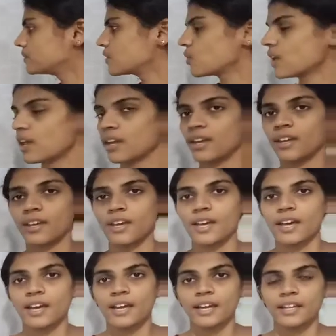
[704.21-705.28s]
Okay,
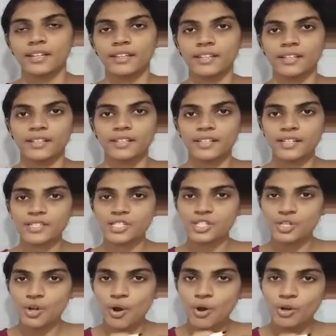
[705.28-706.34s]
there is
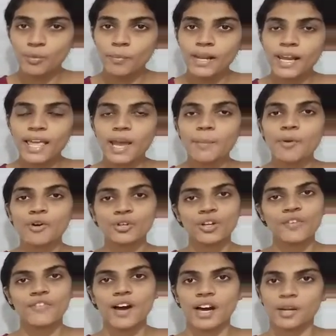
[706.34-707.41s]
normal amount
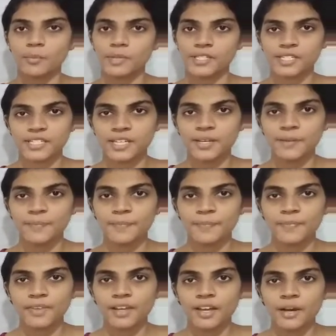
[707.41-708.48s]
of RBC,
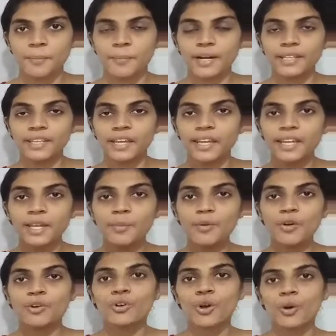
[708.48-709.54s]
but the
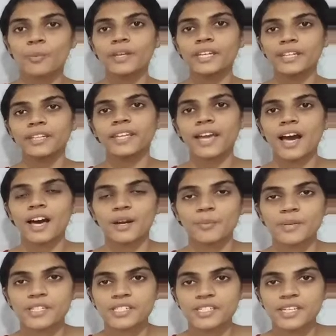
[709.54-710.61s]
hemoglobin in the
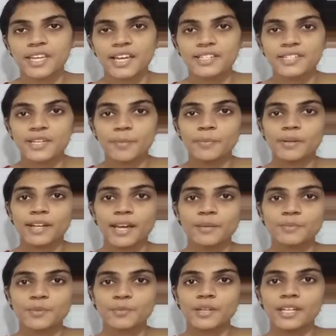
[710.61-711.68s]
RBC can
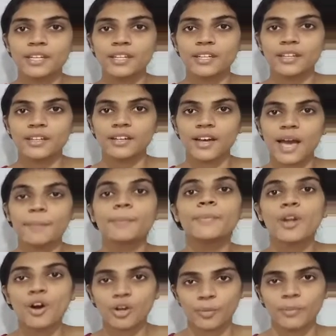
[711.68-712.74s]
sometimes be
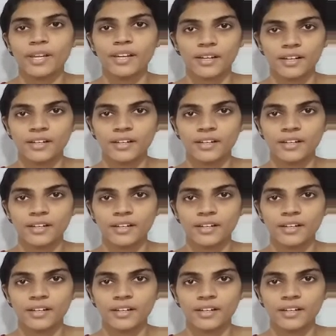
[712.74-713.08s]
abnormal.